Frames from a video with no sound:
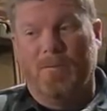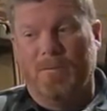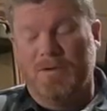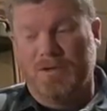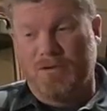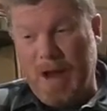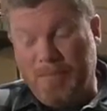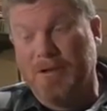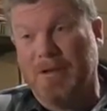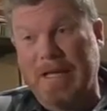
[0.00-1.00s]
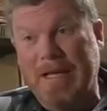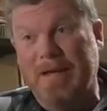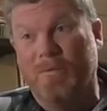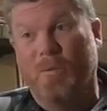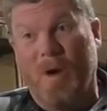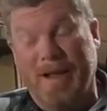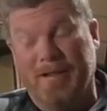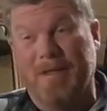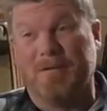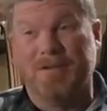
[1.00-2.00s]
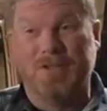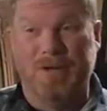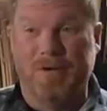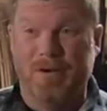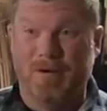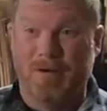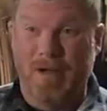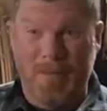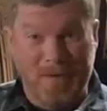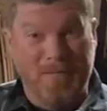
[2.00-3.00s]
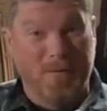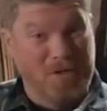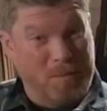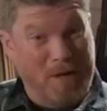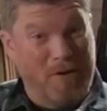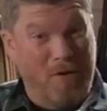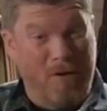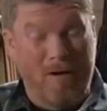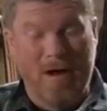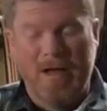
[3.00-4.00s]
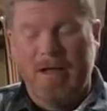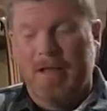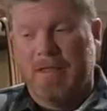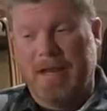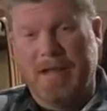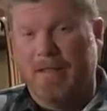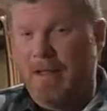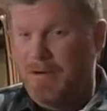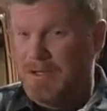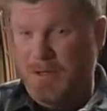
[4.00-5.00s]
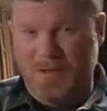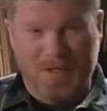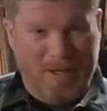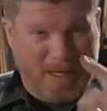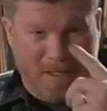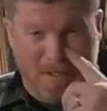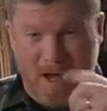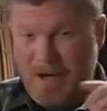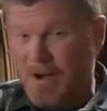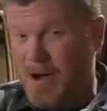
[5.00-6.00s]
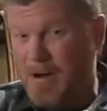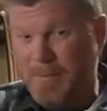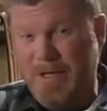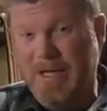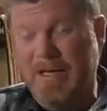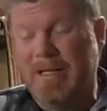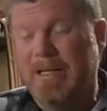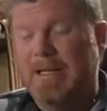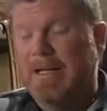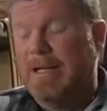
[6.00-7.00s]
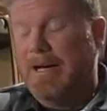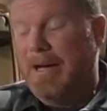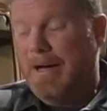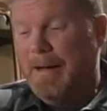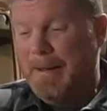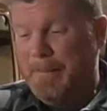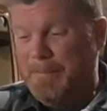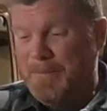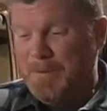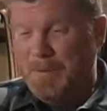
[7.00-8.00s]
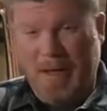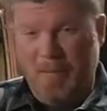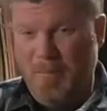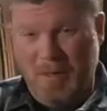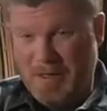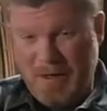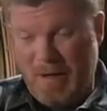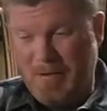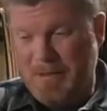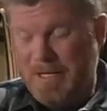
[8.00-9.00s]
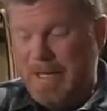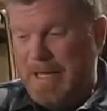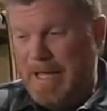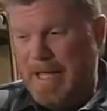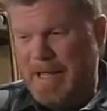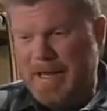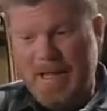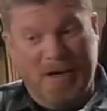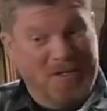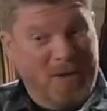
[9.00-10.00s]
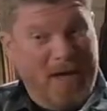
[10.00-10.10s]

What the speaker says: striped elite, white leather interior, Hemi 4-speed car that he later sold to like a .com kid who made $1 million. And he also had a